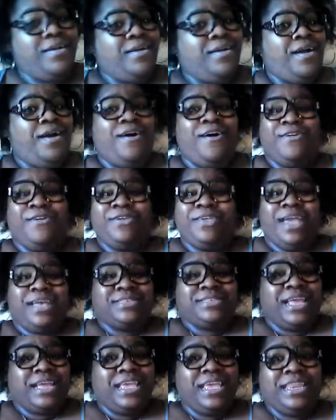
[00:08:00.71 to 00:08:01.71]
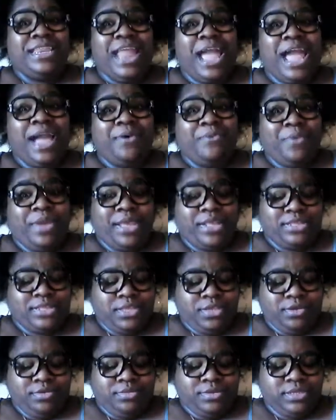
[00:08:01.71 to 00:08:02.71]
Oh yes, I cannot wait to
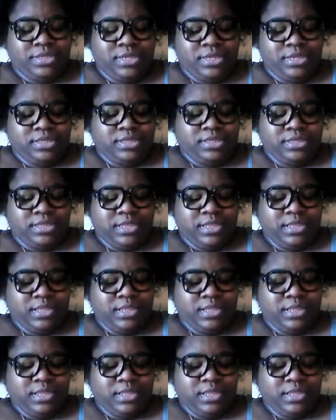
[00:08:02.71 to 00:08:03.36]
use this.